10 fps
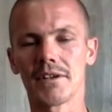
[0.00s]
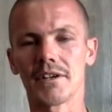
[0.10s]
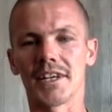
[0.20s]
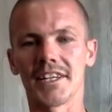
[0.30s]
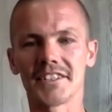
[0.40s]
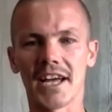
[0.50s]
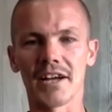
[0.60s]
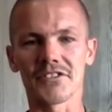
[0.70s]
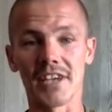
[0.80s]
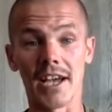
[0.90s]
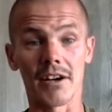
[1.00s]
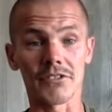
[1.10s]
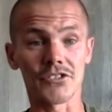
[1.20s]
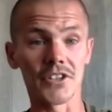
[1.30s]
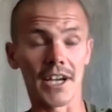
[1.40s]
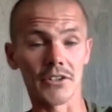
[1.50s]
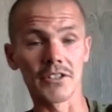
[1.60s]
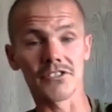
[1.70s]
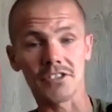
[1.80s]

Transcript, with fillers: Right. In downtown. So you had all these